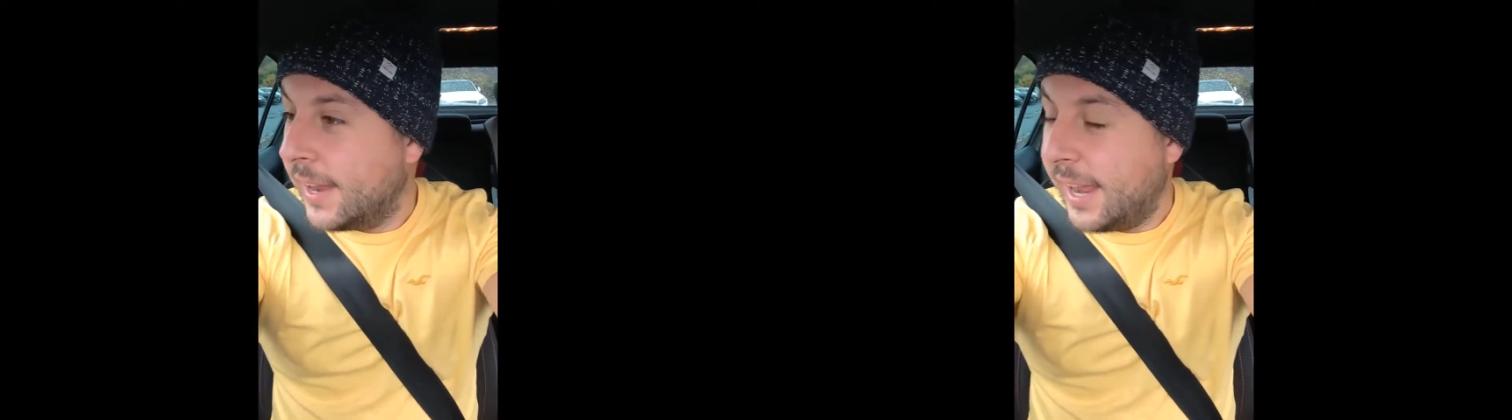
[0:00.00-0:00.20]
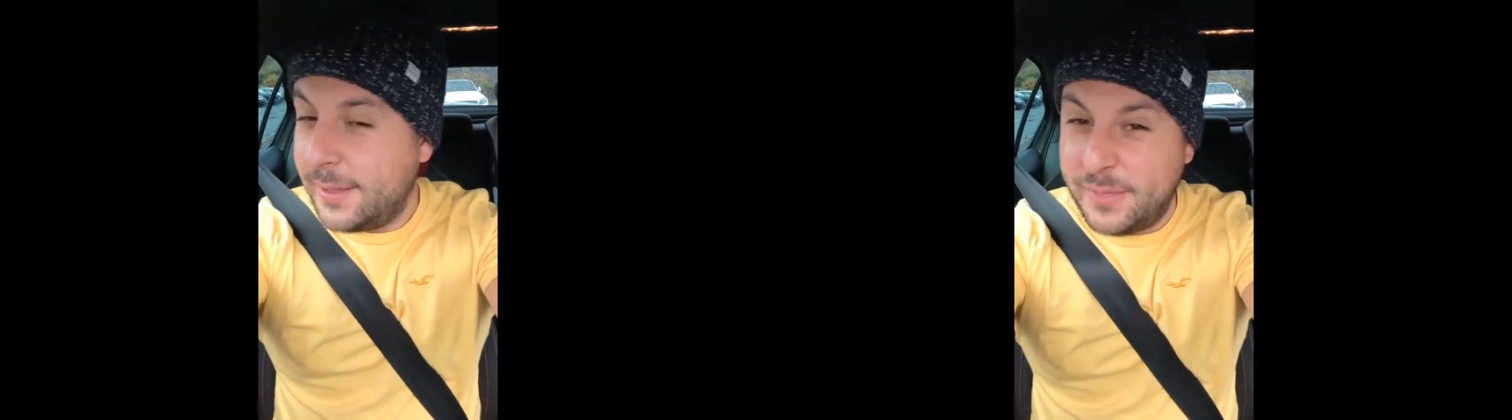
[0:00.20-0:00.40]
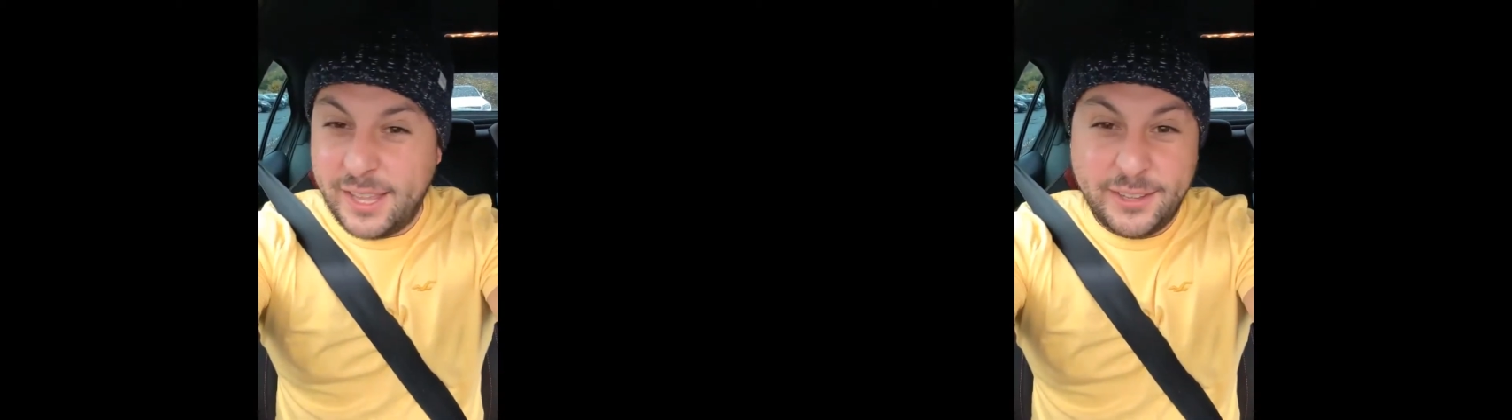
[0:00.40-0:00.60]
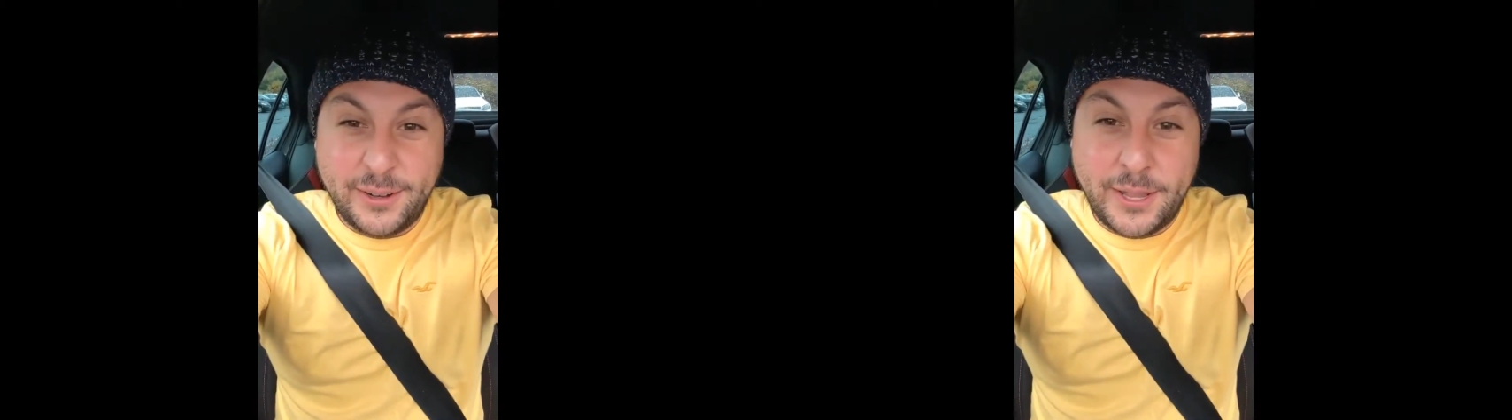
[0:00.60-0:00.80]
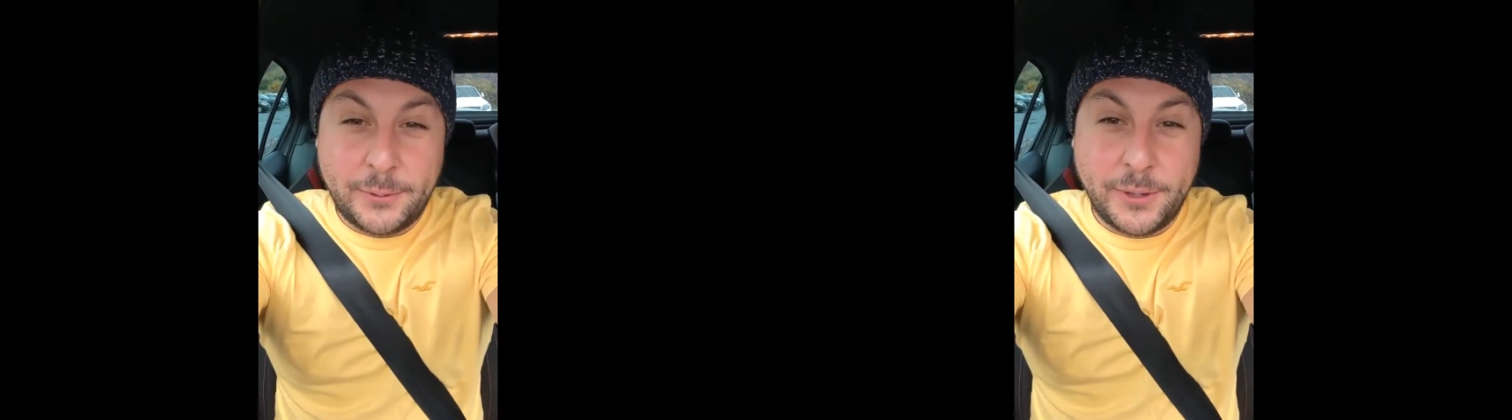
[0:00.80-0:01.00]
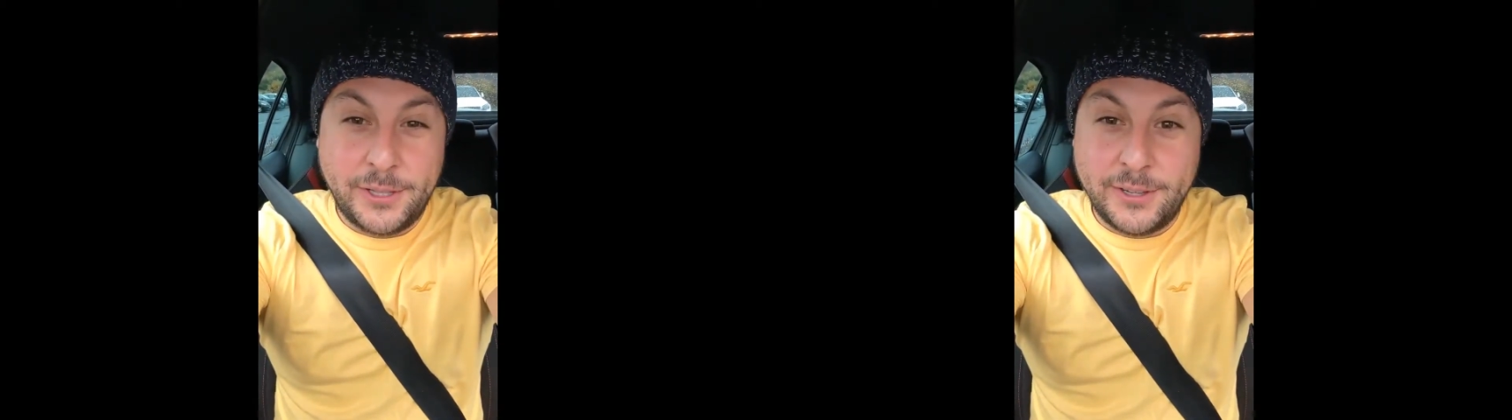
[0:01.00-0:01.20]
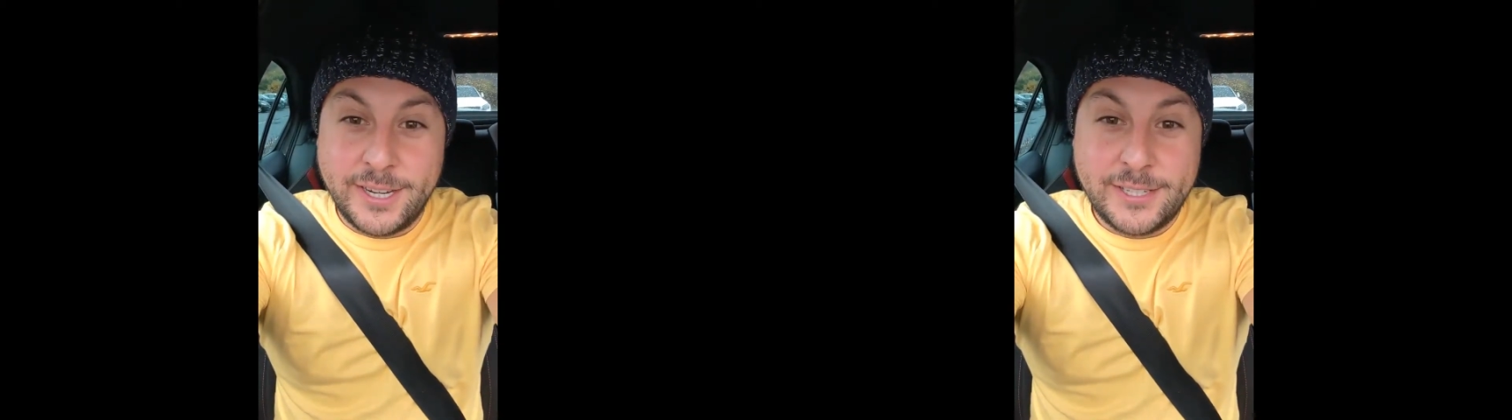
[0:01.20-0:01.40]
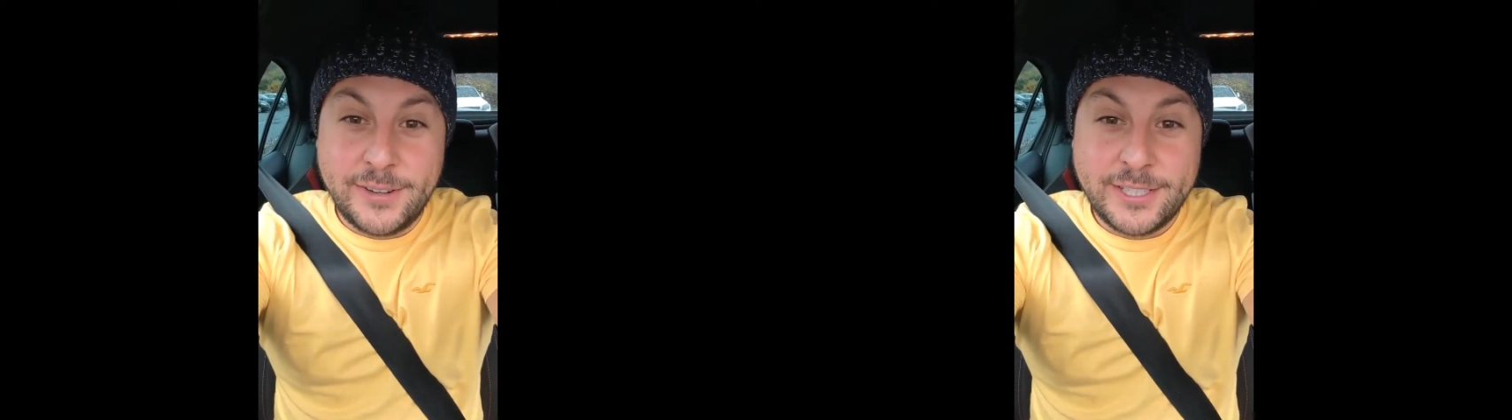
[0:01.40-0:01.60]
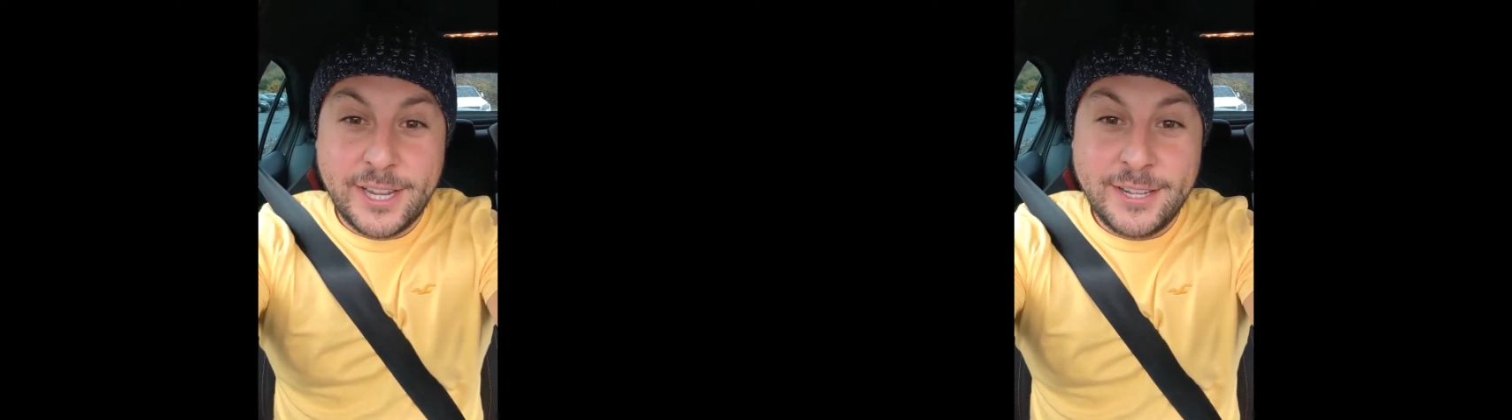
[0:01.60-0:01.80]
They had quite a lot of nice fish